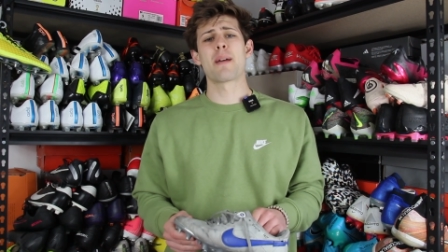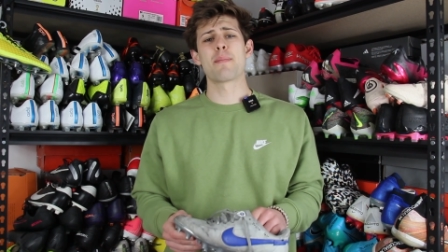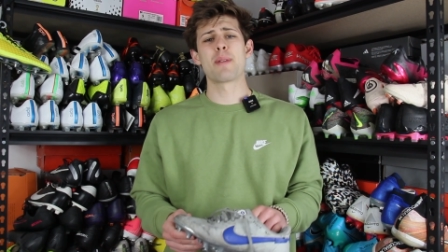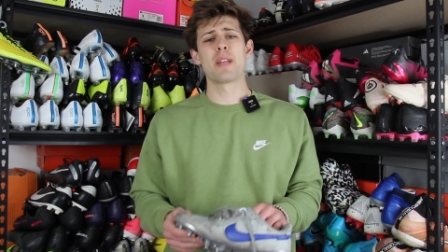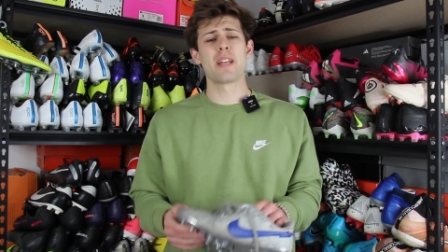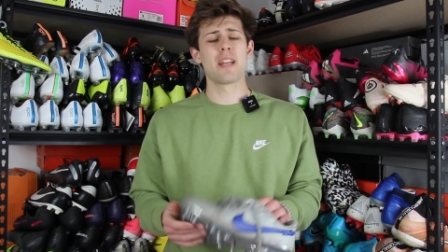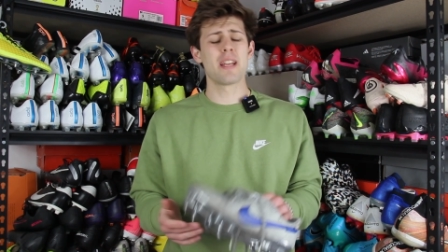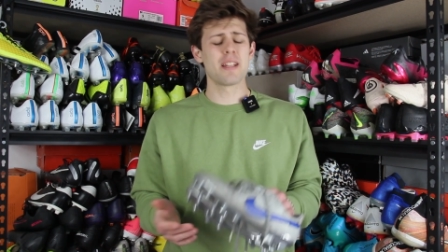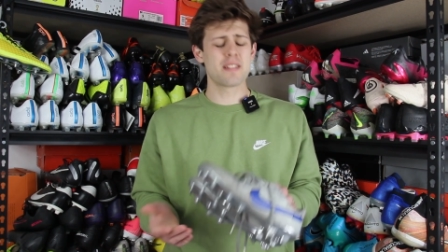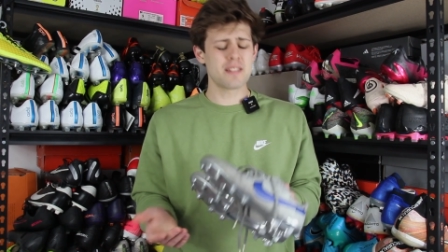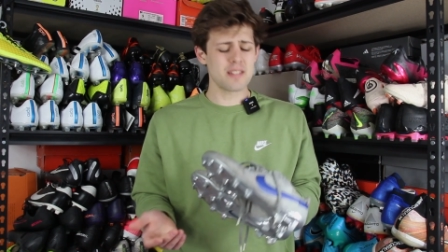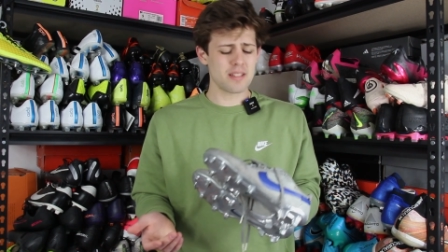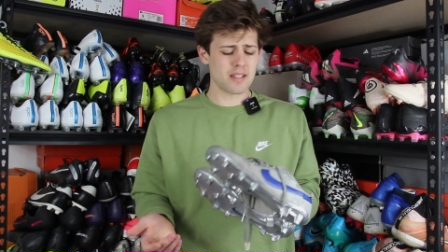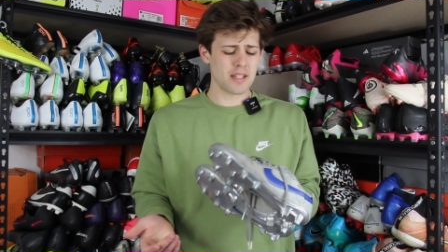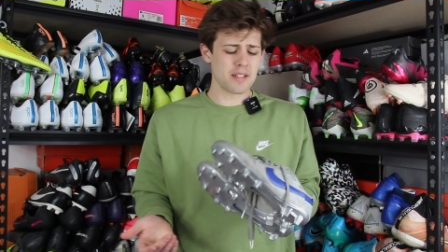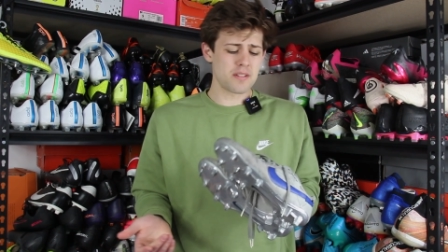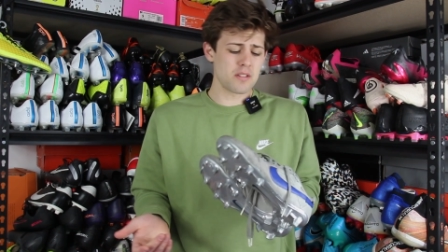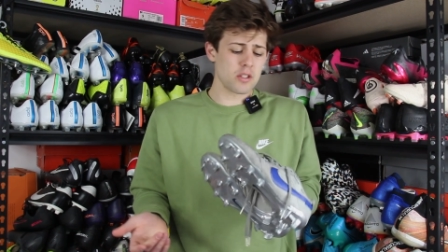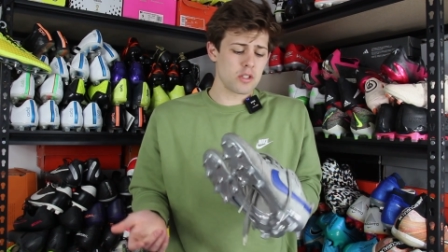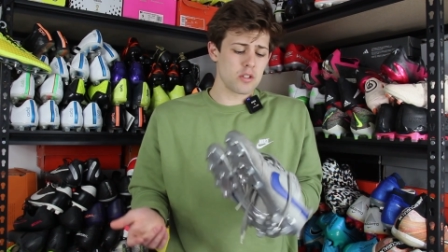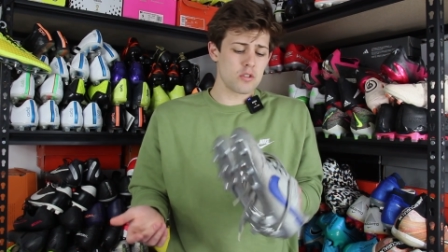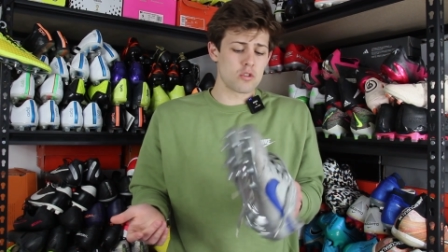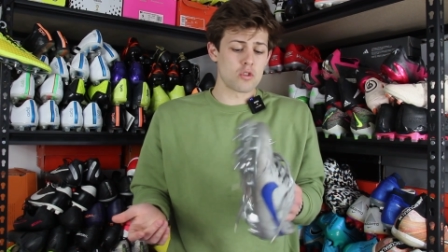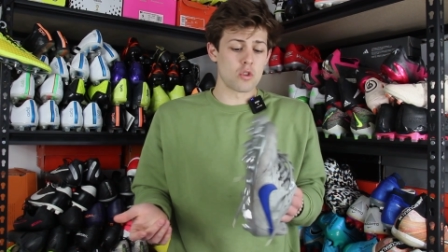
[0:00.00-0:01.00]
I mean,
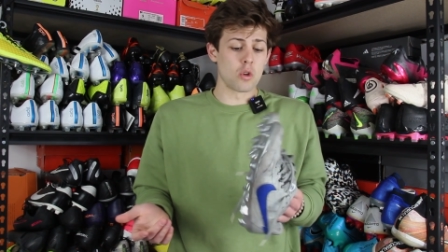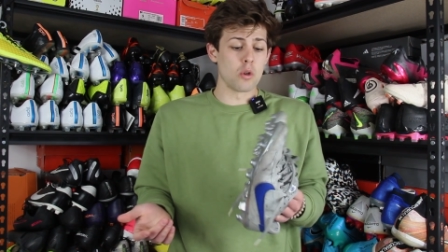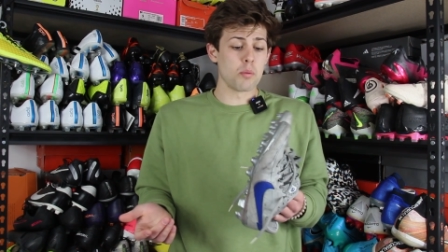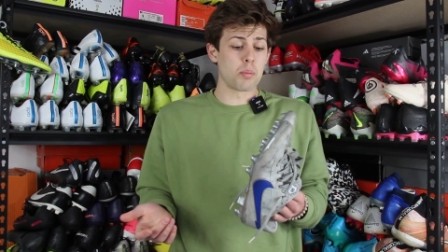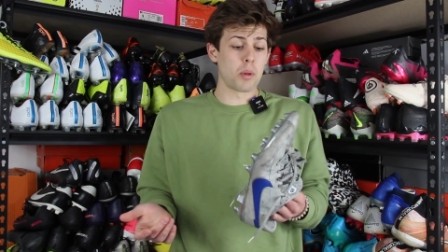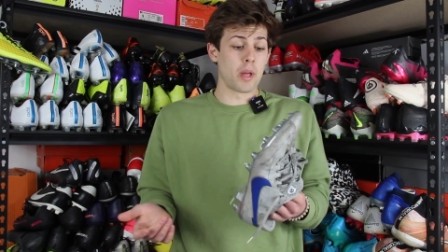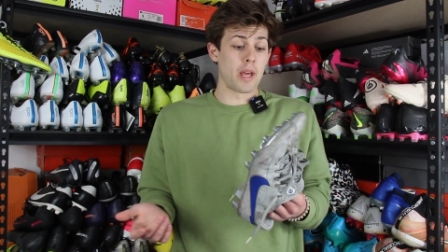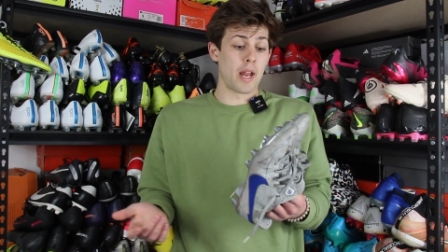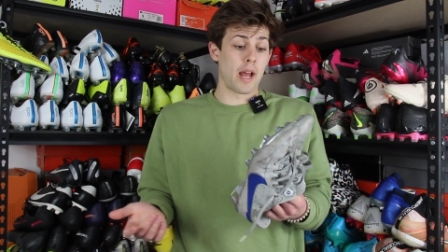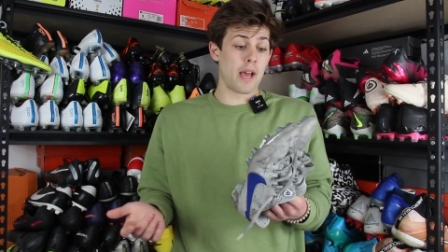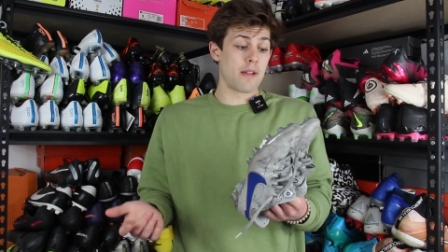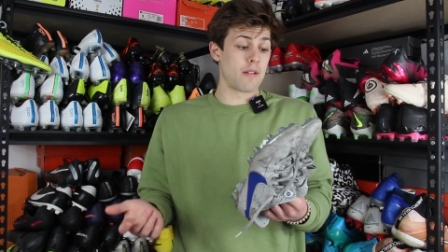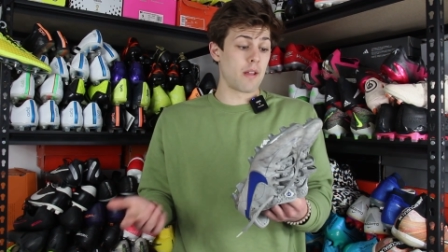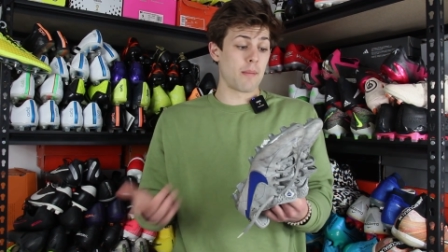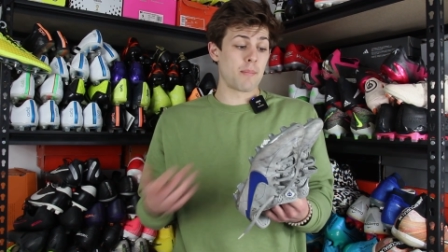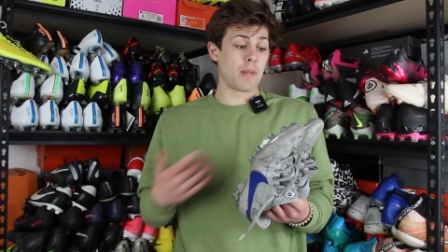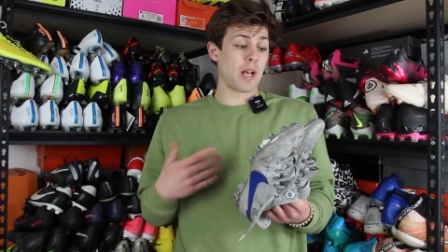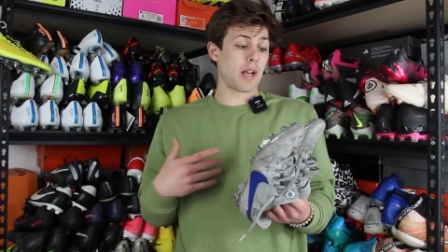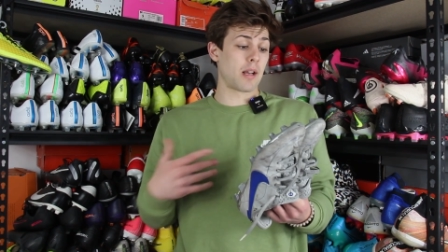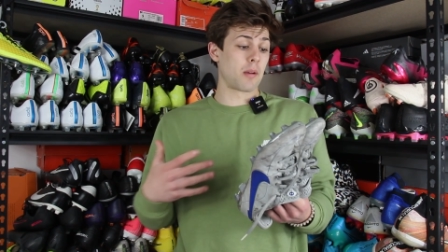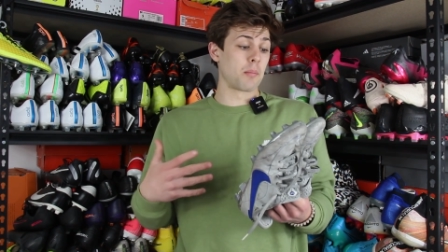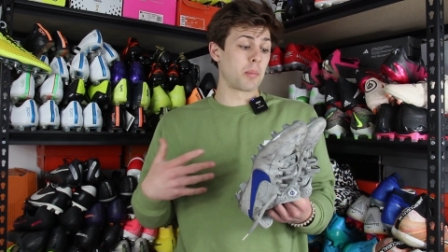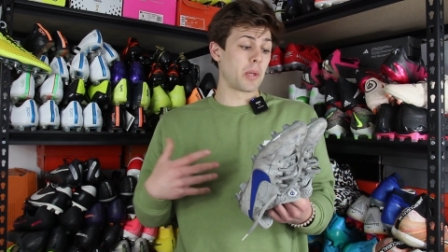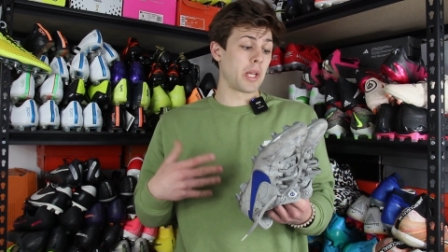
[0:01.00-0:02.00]
it's a good sole plate. I'm
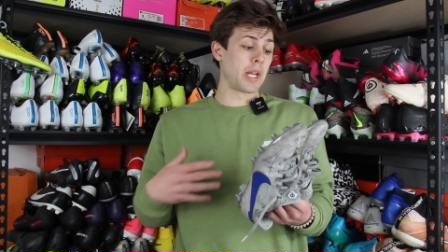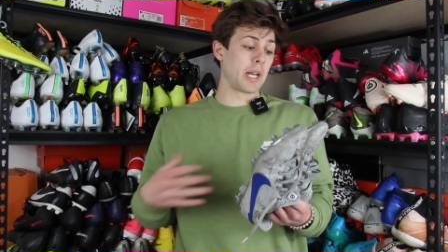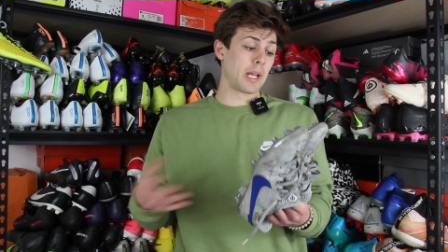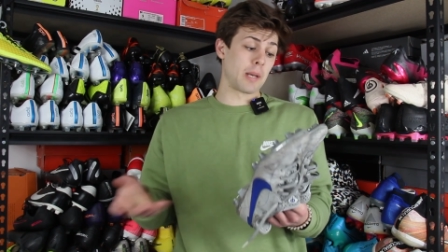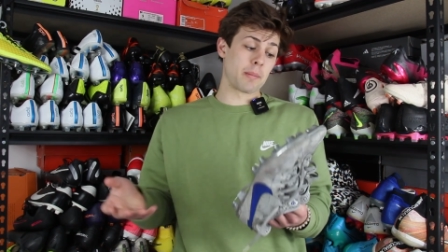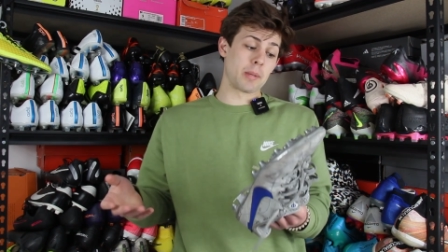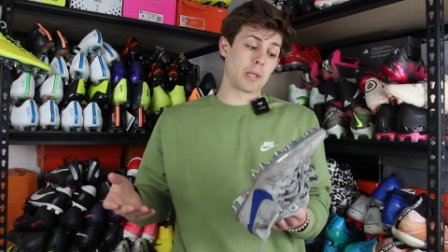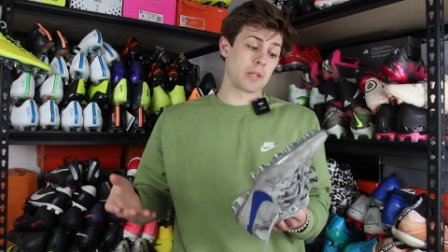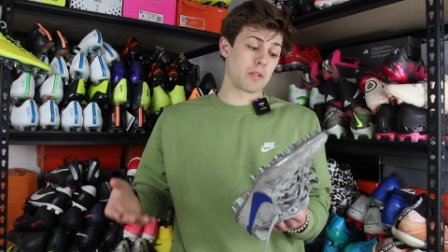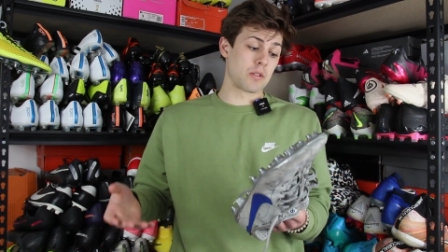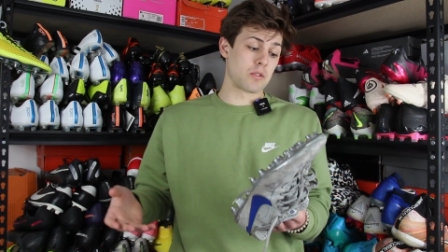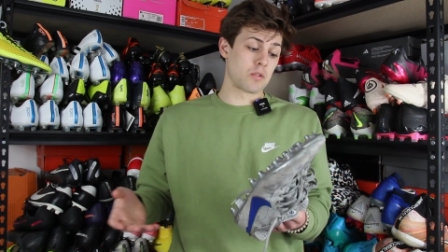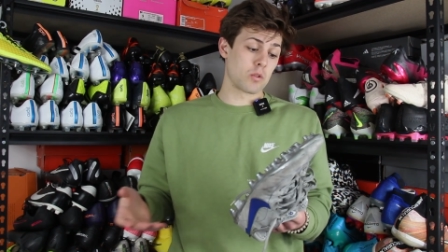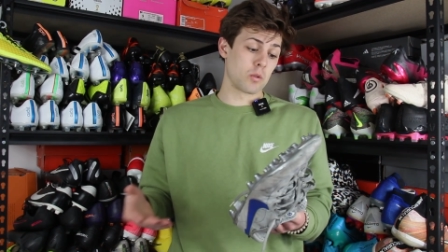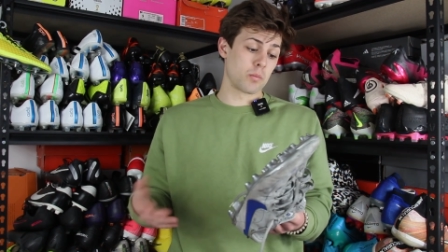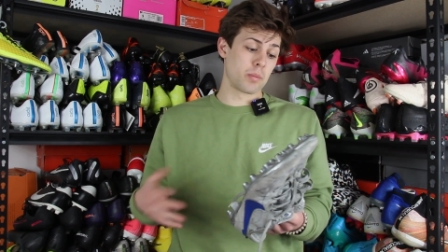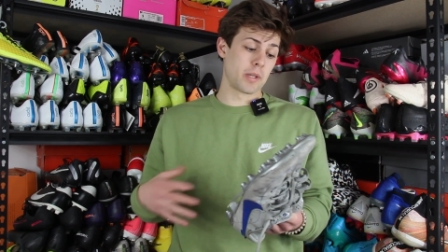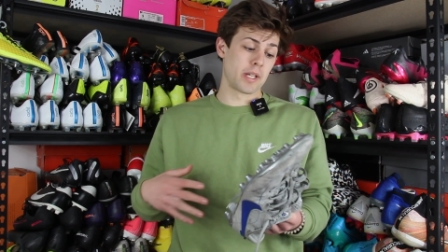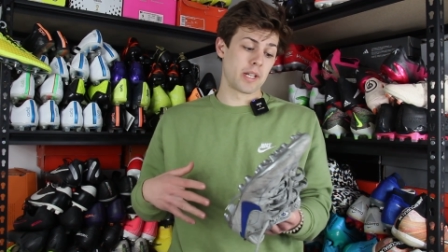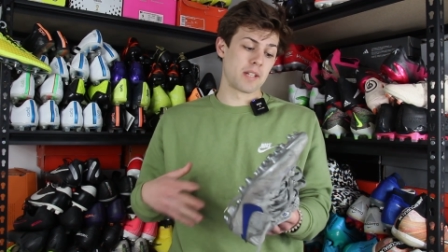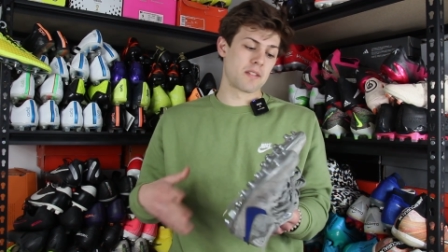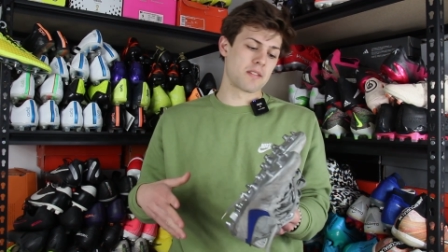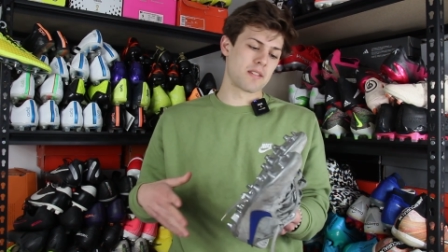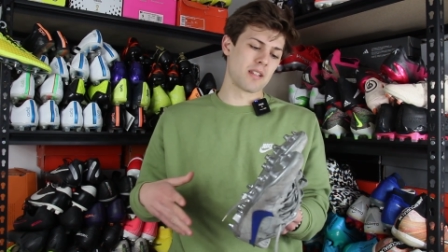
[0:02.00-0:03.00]
not complaining about the sole
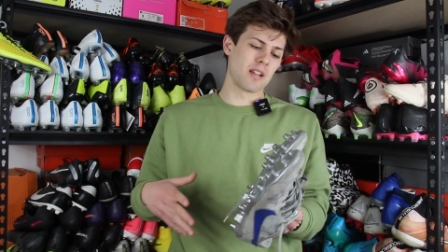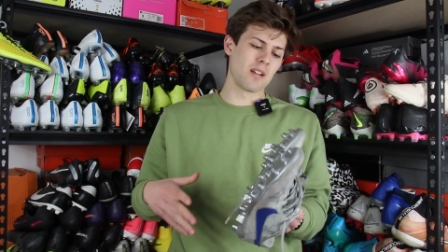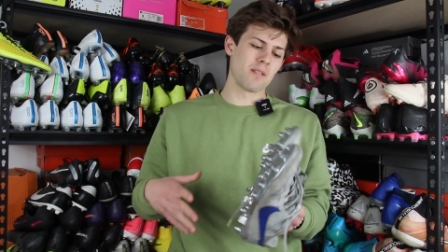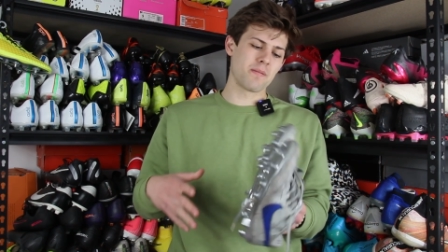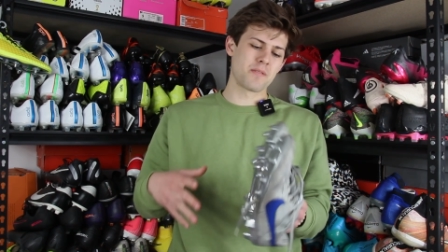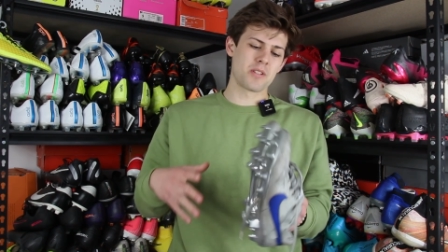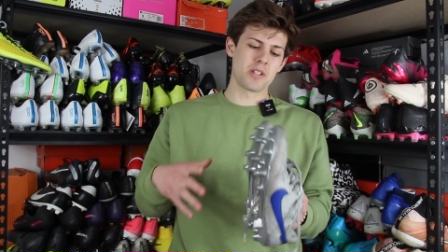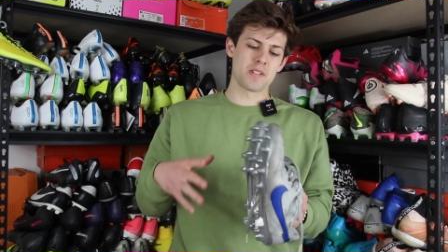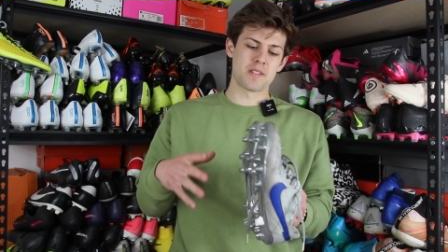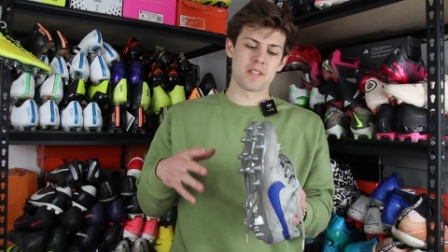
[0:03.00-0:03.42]
plate itself,